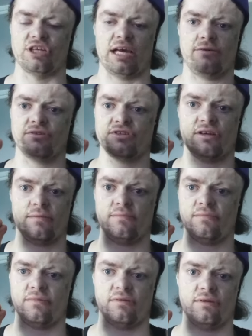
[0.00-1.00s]
Challenge
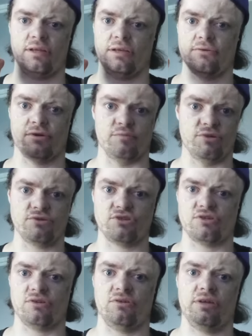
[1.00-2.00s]
them either
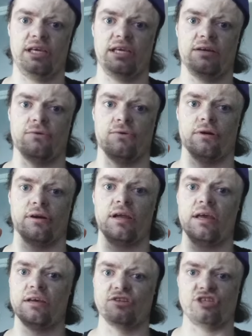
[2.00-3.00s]
emotionally
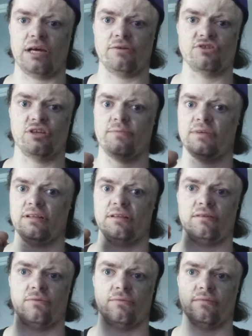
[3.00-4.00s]
or challenge them
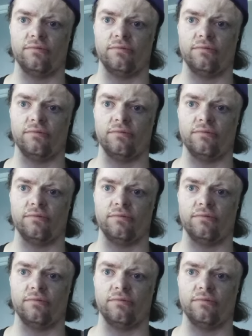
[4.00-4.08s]
in